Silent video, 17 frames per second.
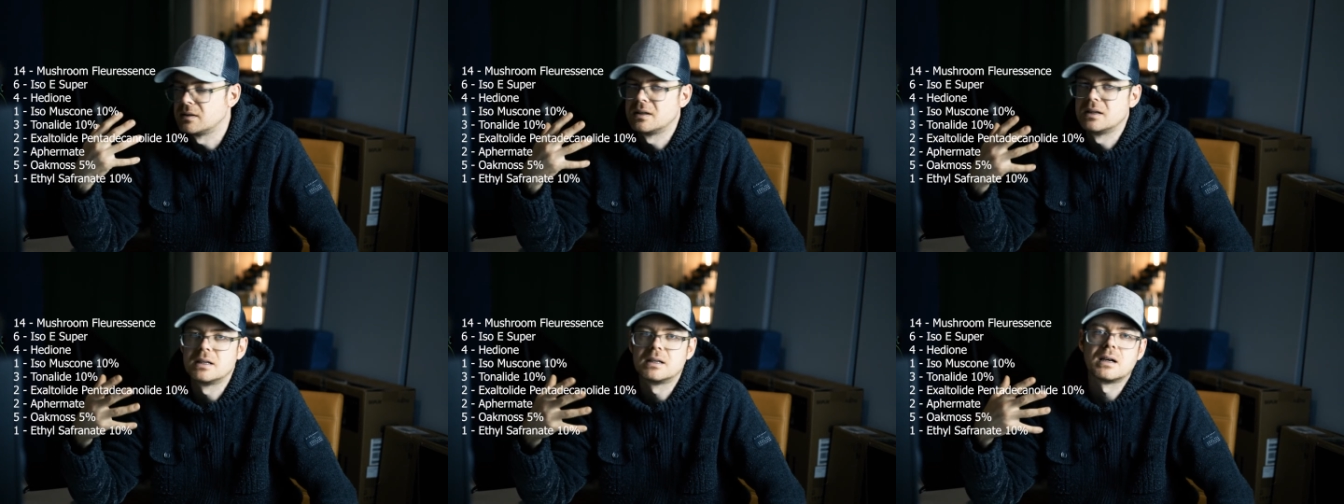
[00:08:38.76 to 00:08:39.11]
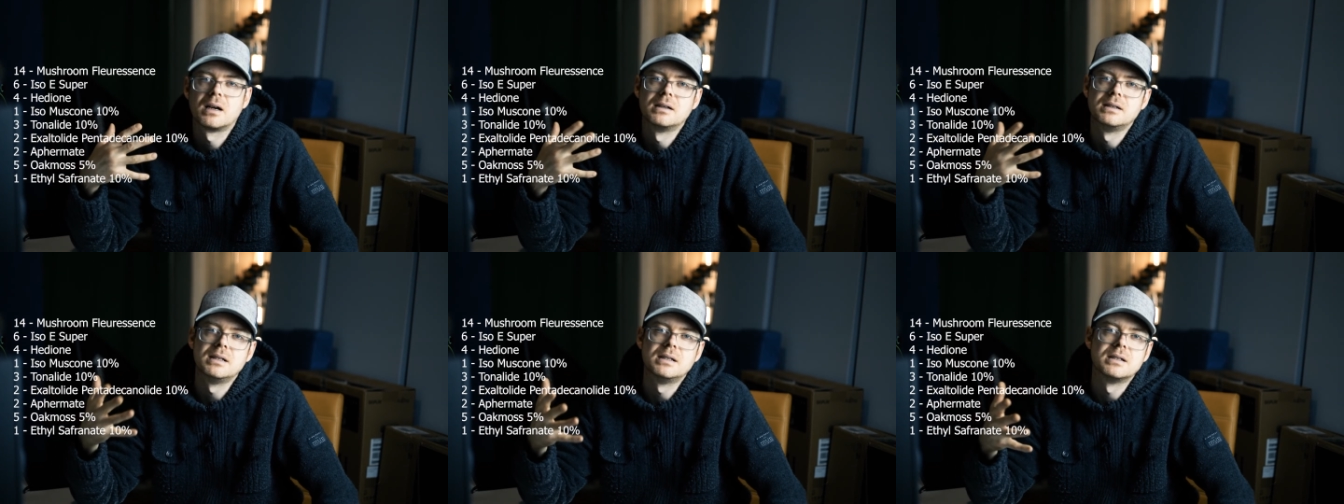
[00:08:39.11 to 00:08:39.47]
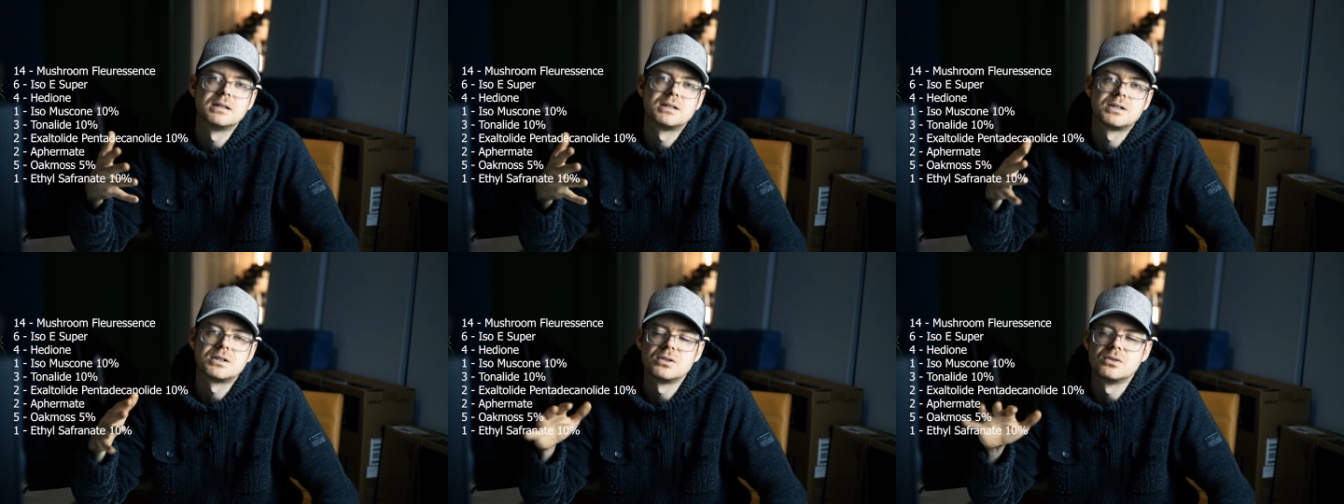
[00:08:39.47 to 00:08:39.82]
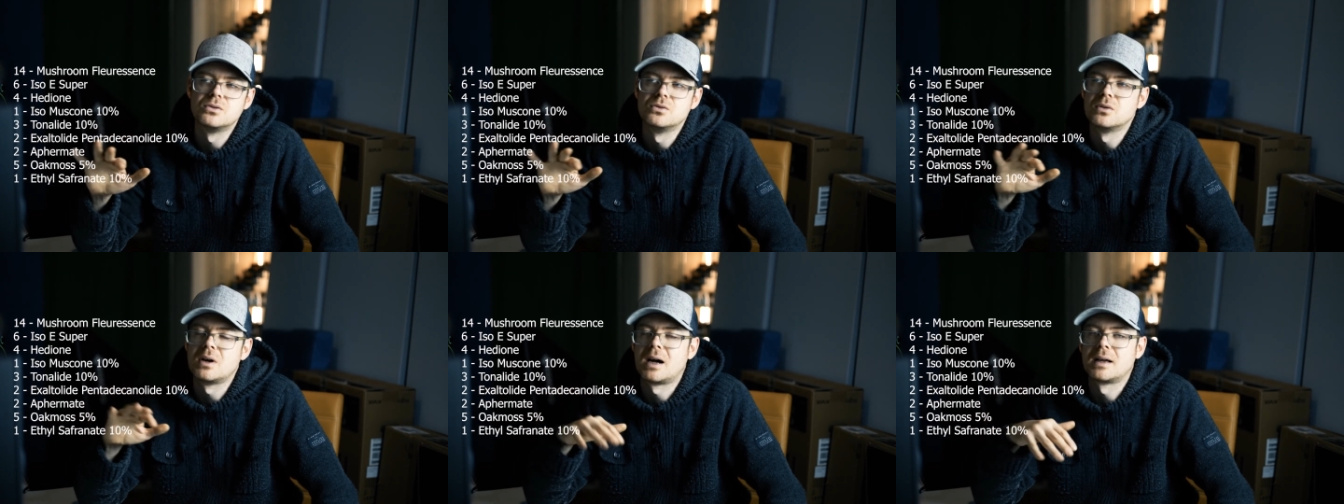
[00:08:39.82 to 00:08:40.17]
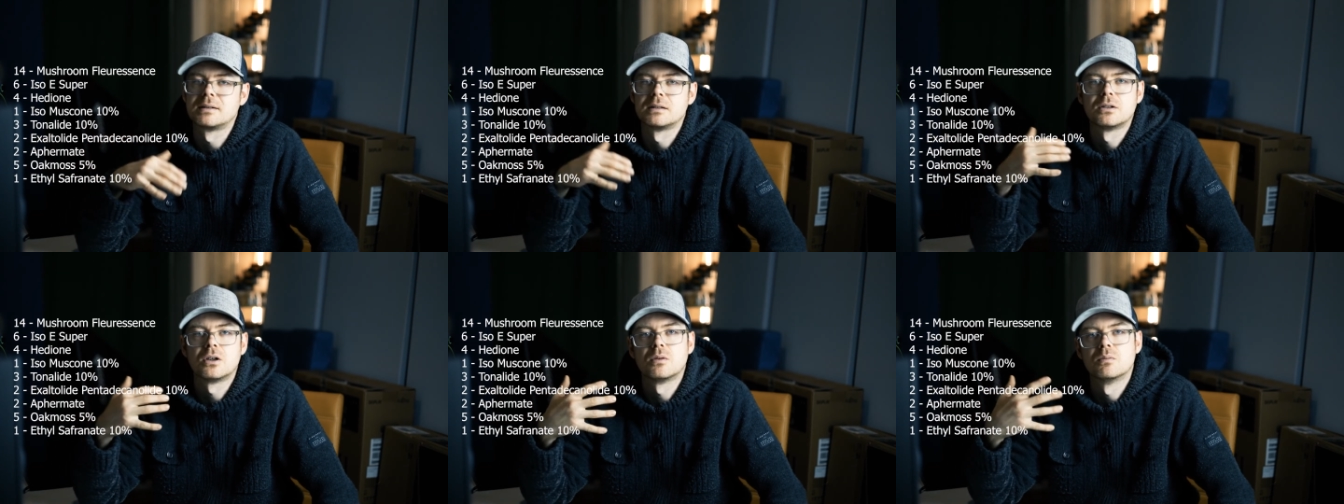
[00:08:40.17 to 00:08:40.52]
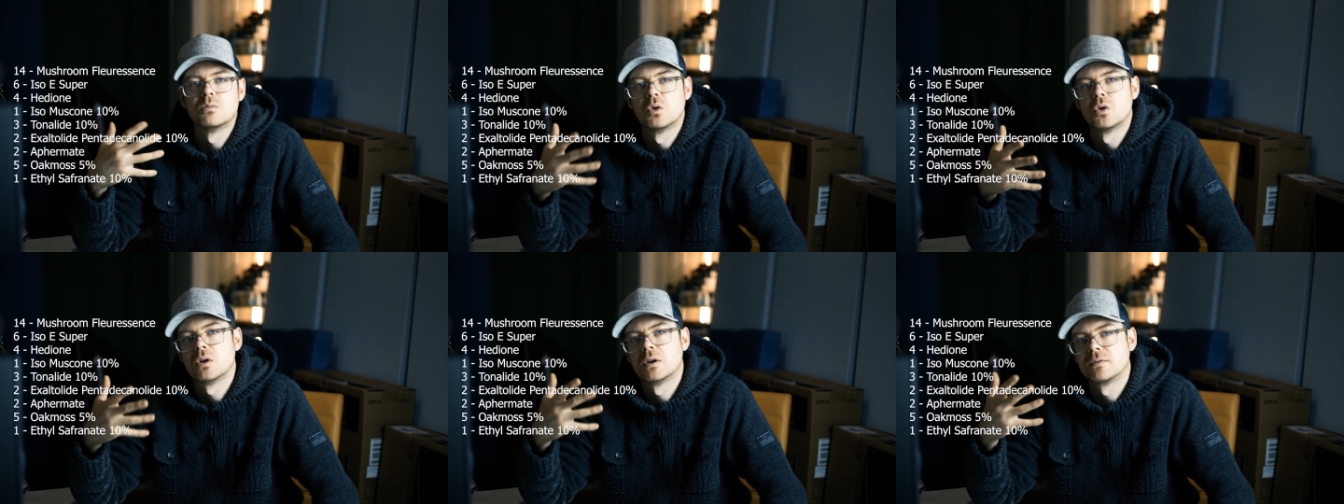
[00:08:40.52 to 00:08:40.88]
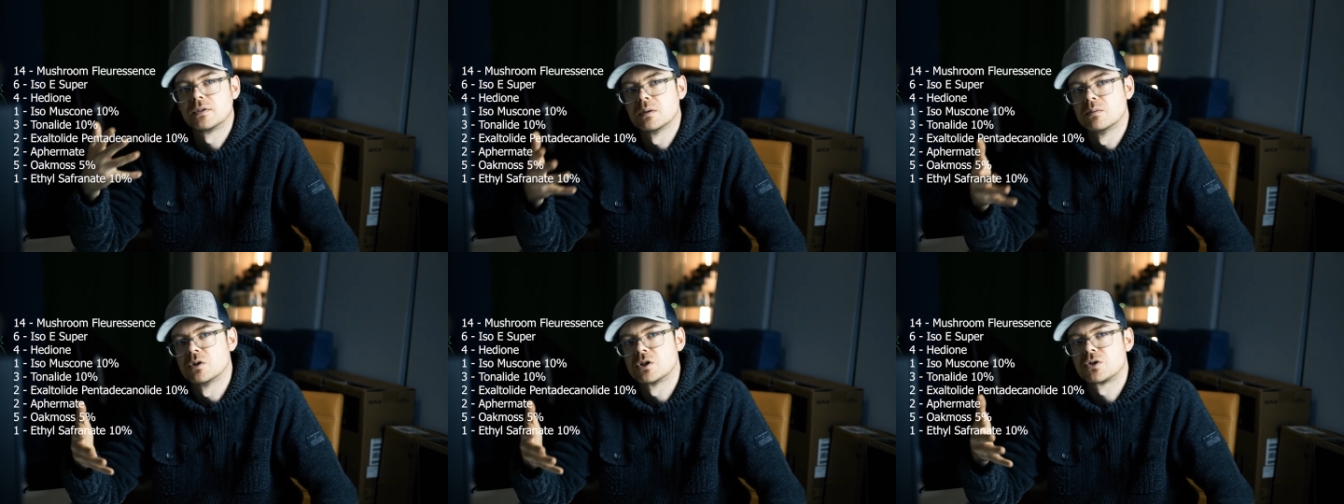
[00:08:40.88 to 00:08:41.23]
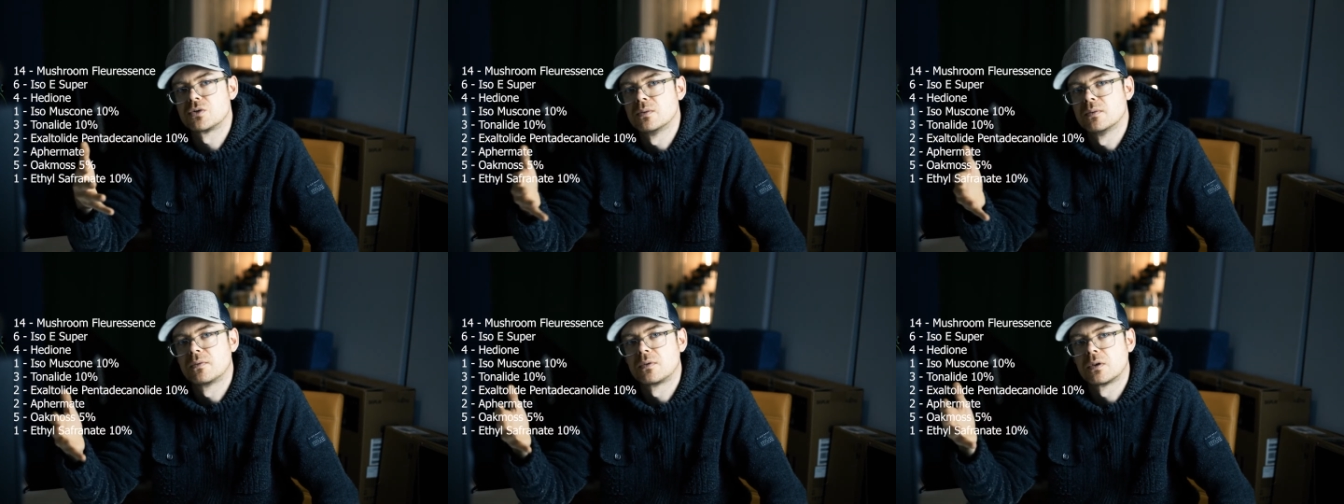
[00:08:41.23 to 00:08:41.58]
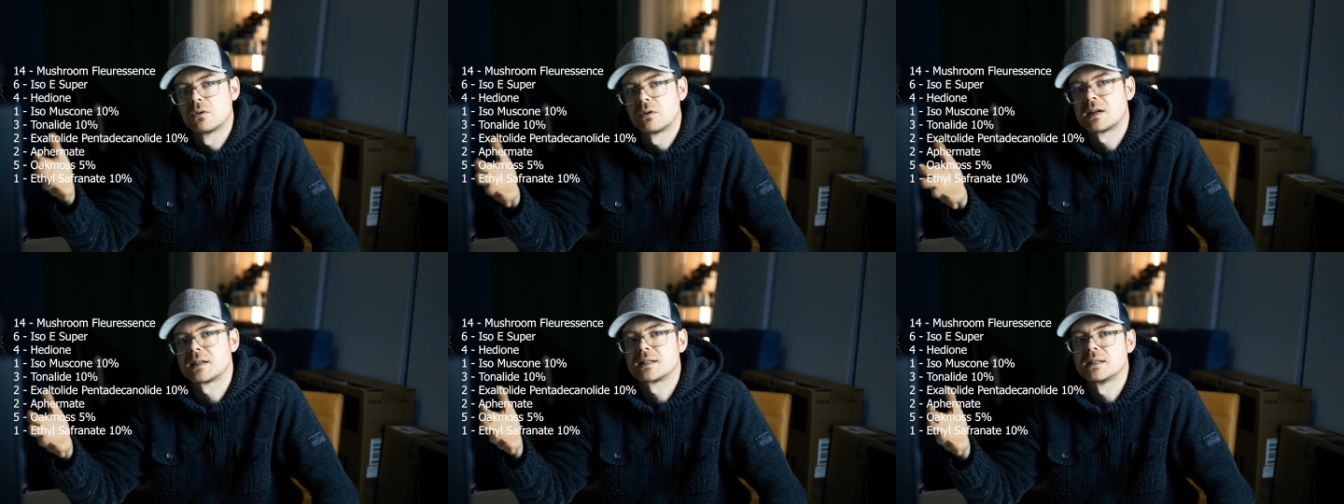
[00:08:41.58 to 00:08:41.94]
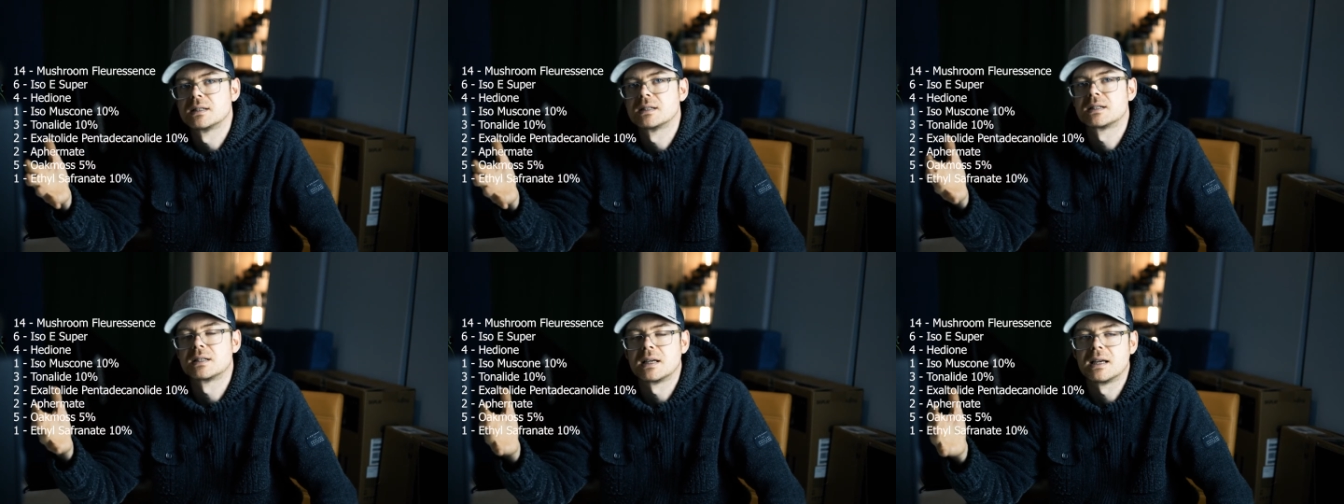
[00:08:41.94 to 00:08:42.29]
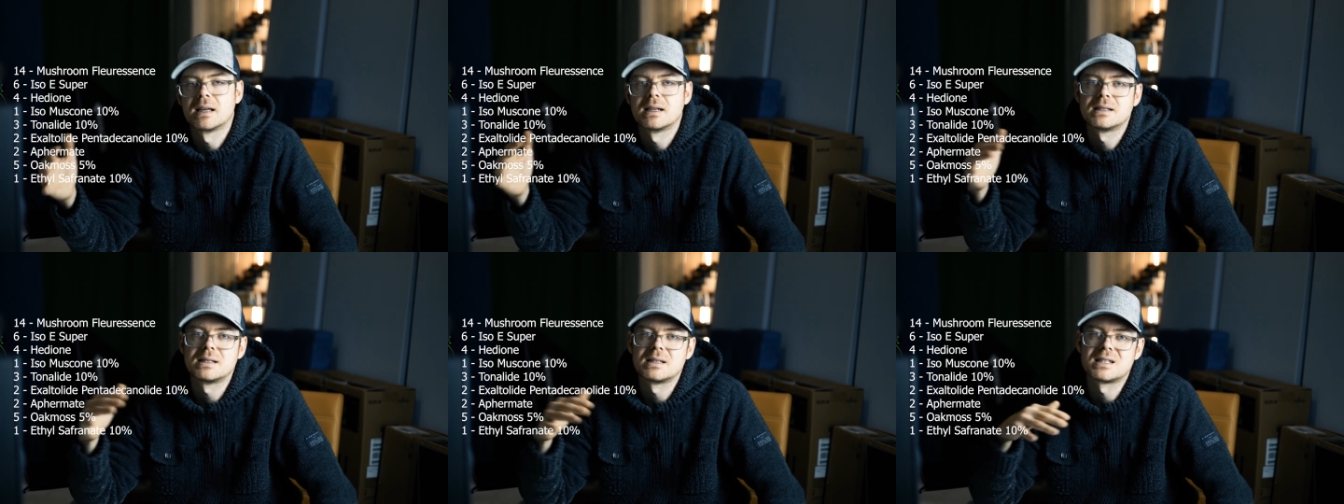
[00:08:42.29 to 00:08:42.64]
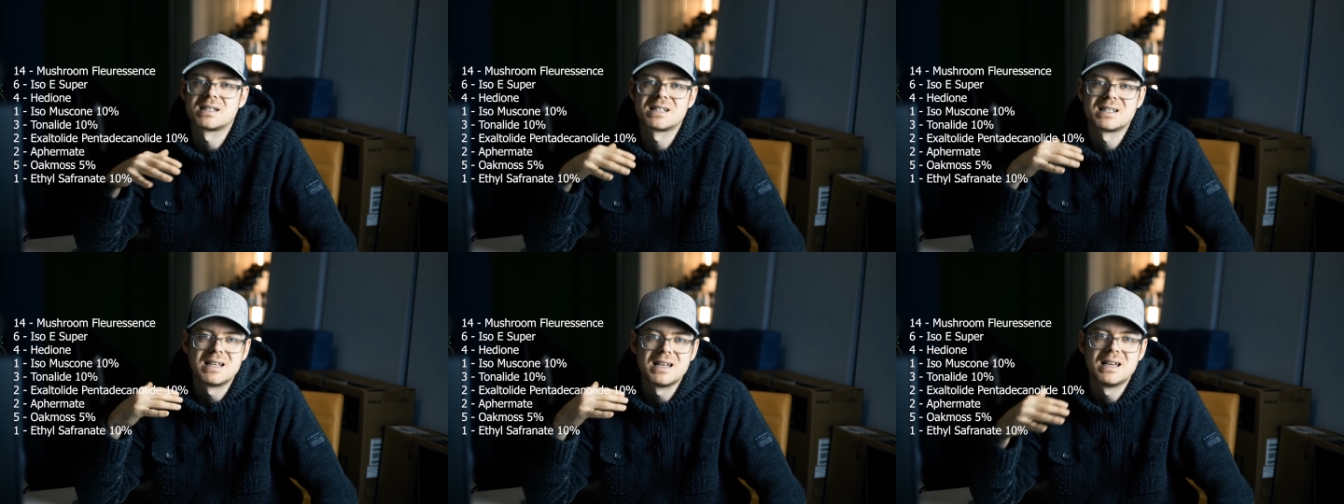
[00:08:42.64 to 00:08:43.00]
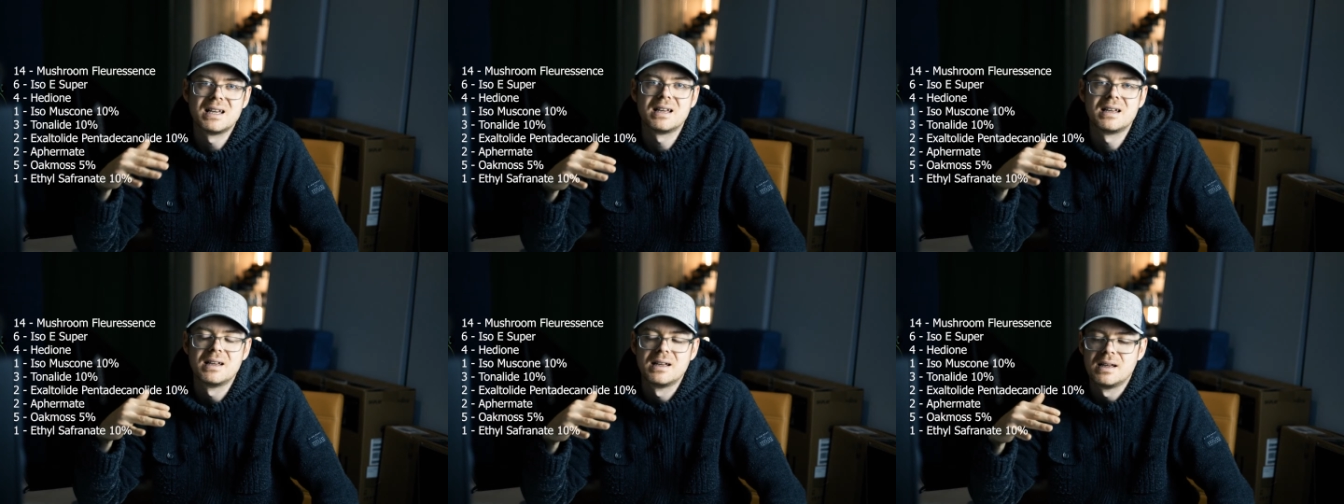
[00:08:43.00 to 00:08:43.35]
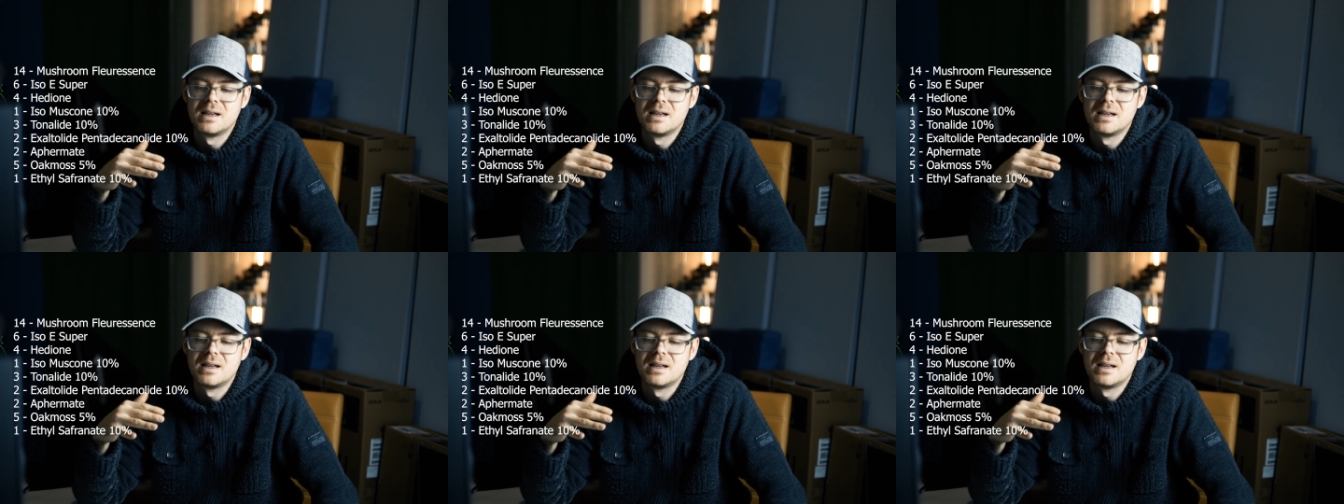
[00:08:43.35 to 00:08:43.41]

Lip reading: like I needed to add a lot more of the mushroom fluorescence to get it to stay